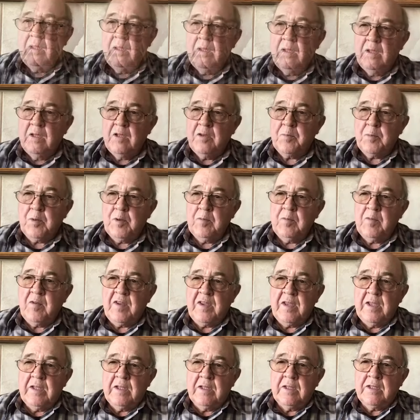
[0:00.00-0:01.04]
Sperm
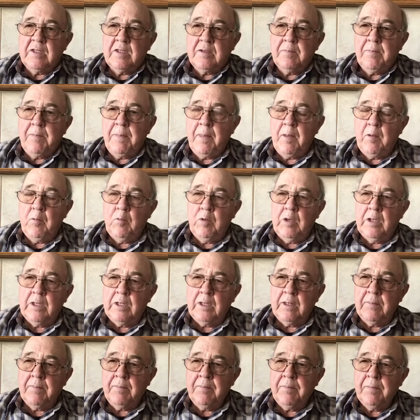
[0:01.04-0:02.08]
cells
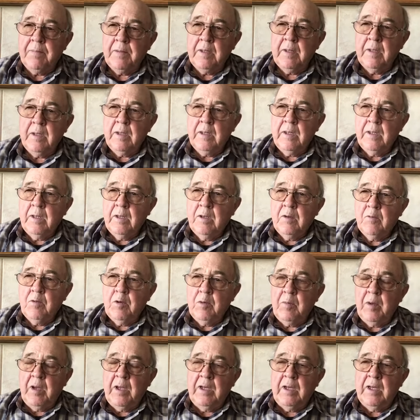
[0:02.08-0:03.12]
will
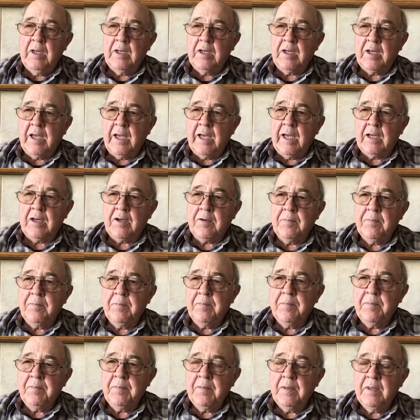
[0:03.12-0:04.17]
remain intact
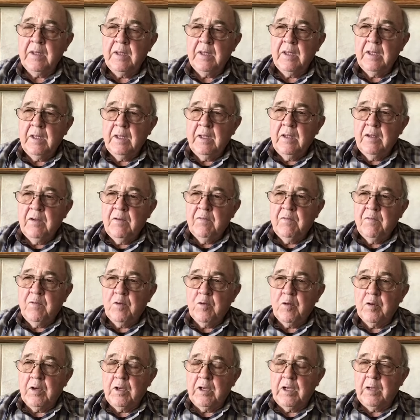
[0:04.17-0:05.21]

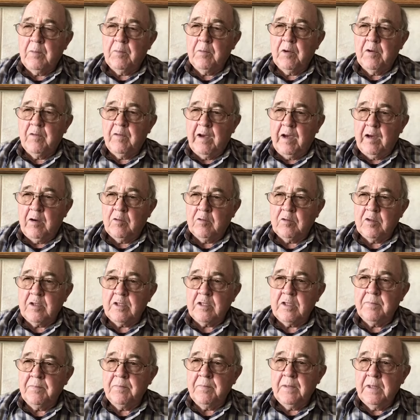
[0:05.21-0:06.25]
for a number of
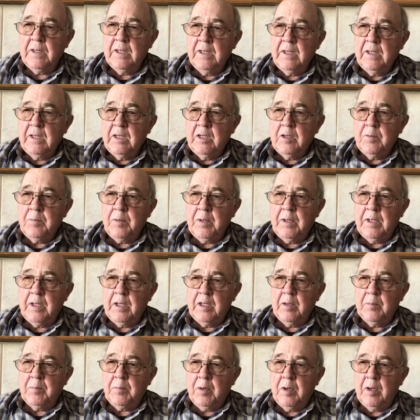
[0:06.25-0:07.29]
hours,
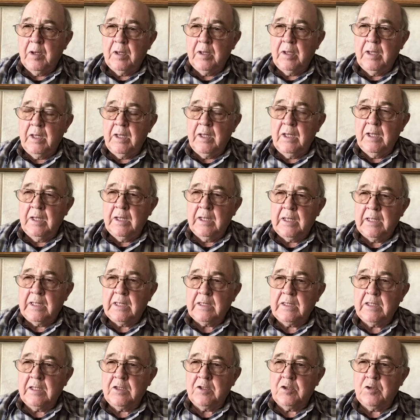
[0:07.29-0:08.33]
depending upon the
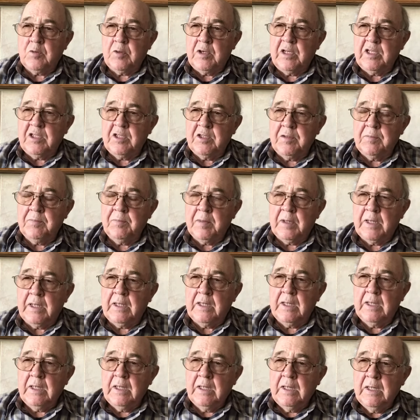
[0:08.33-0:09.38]
situation, but
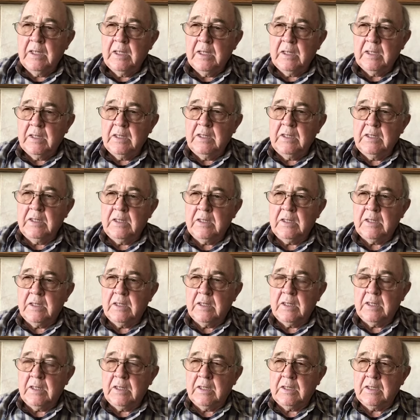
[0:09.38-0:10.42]
at least
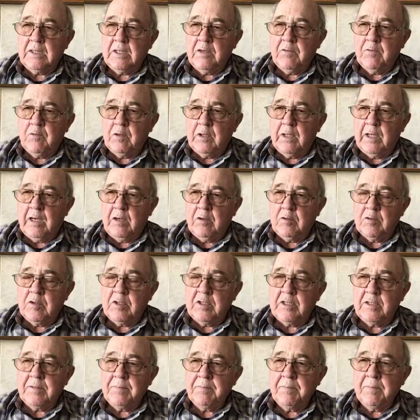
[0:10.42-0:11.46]
several
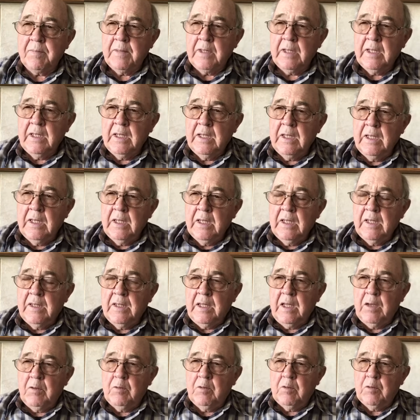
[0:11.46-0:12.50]
hours.
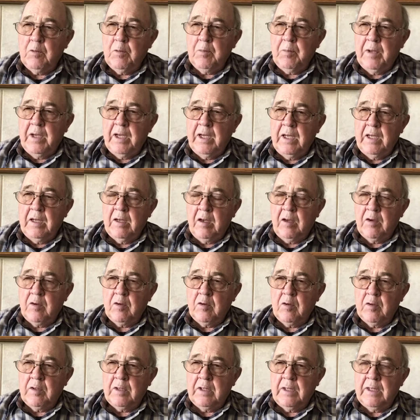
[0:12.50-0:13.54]
They will remain not
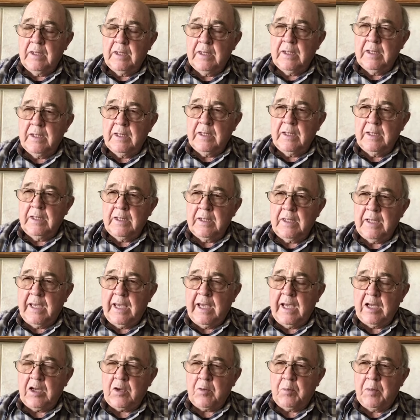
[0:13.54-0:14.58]
only
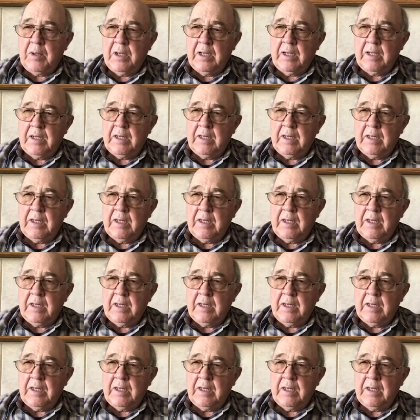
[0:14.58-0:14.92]
intact, but